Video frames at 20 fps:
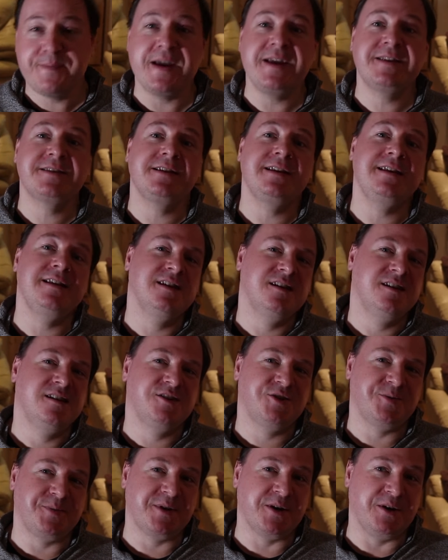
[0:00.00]
basically,
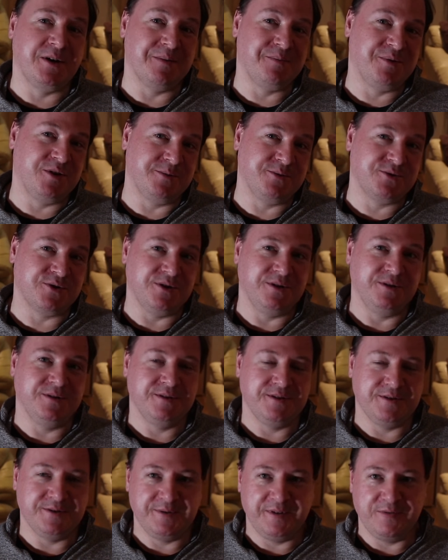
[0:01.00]
should we call it a pub
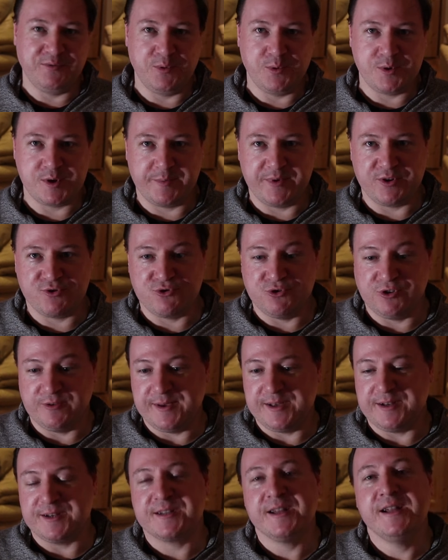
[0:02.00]
crawl, if we were going to be crude
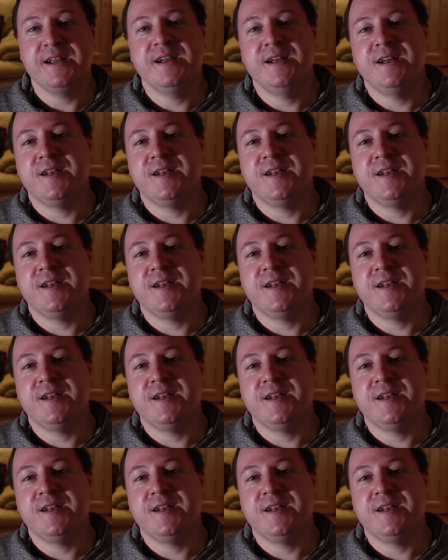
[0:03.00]
about it.